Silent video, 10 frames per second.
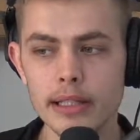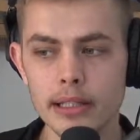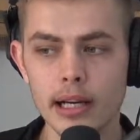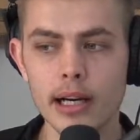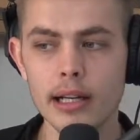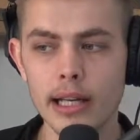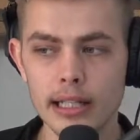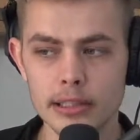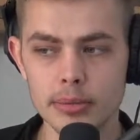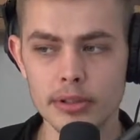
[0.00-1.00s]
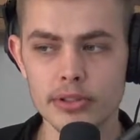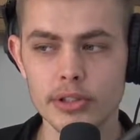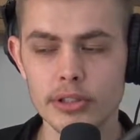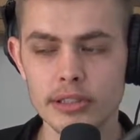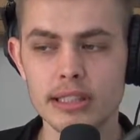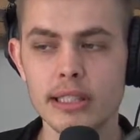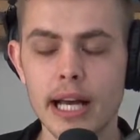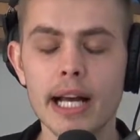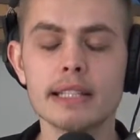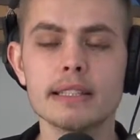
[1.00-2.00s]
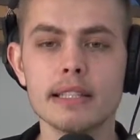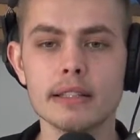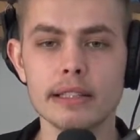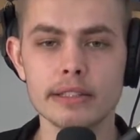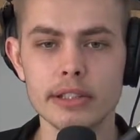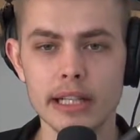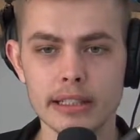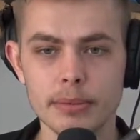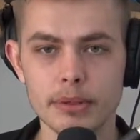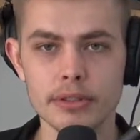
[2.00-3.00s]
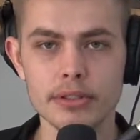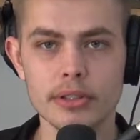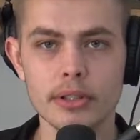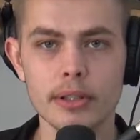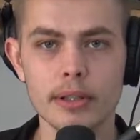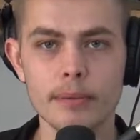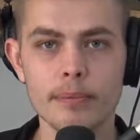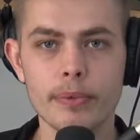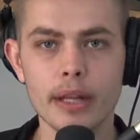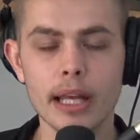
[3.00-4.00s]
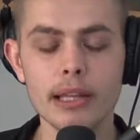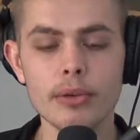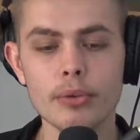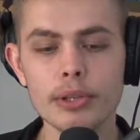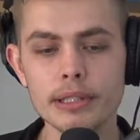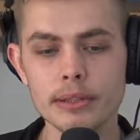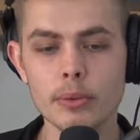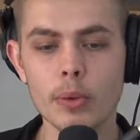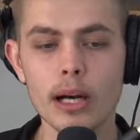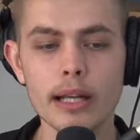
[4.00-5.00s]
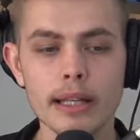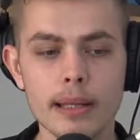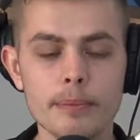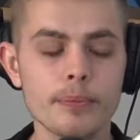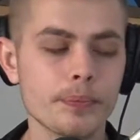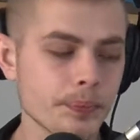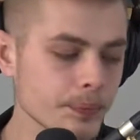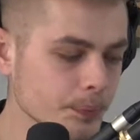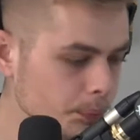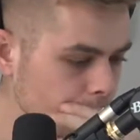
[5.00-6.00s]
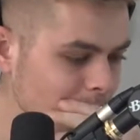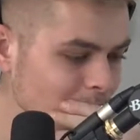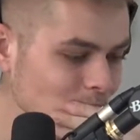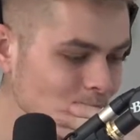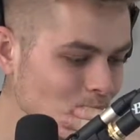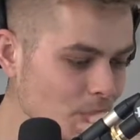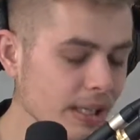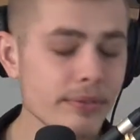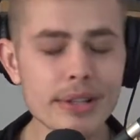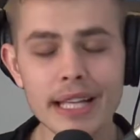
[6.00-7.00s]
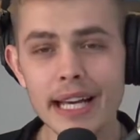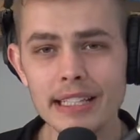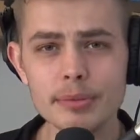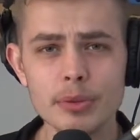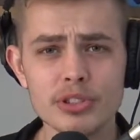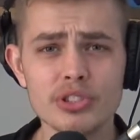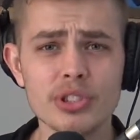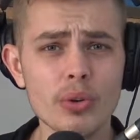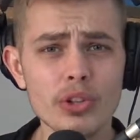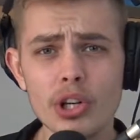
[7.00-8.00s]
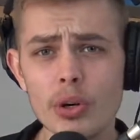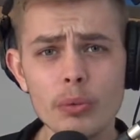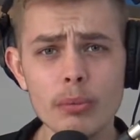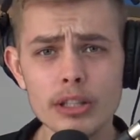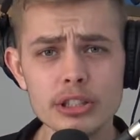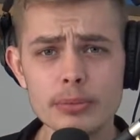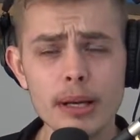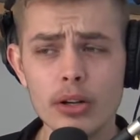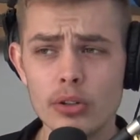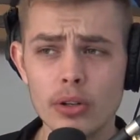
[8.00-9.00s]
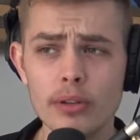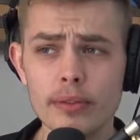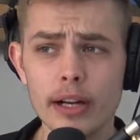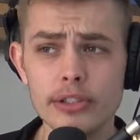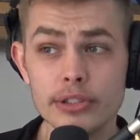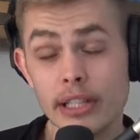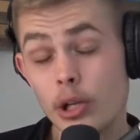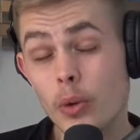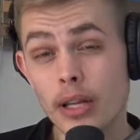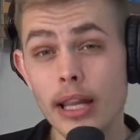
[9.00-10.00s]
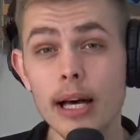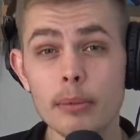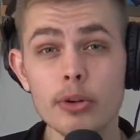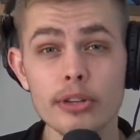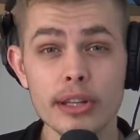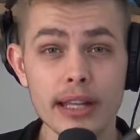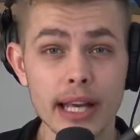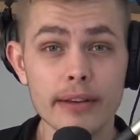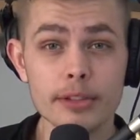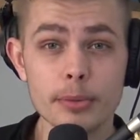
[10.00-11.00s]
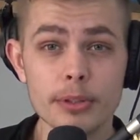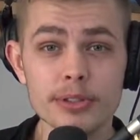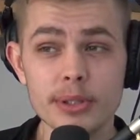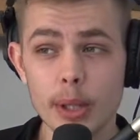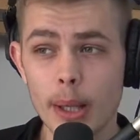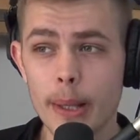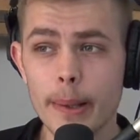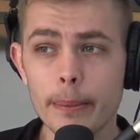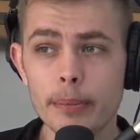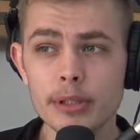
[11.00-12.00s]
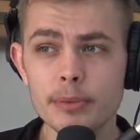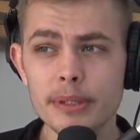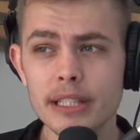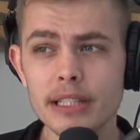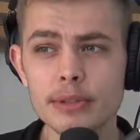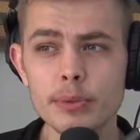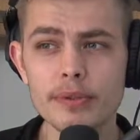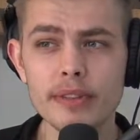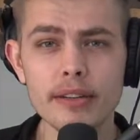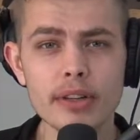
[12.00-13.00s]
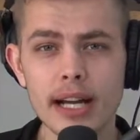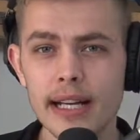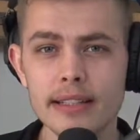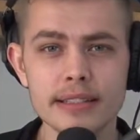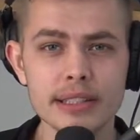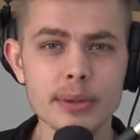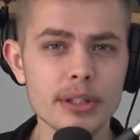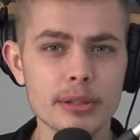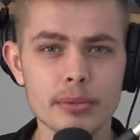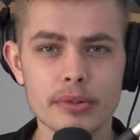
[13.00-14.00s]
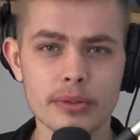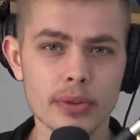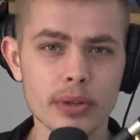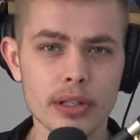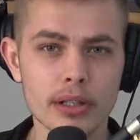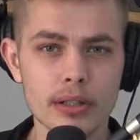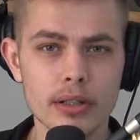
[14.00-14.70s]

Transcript: non-experts are acting like they're experts. And the reason why that even the experts don't know much about coronavirus. They know a lot more than the average person, but it's because we've never had to deal with it before,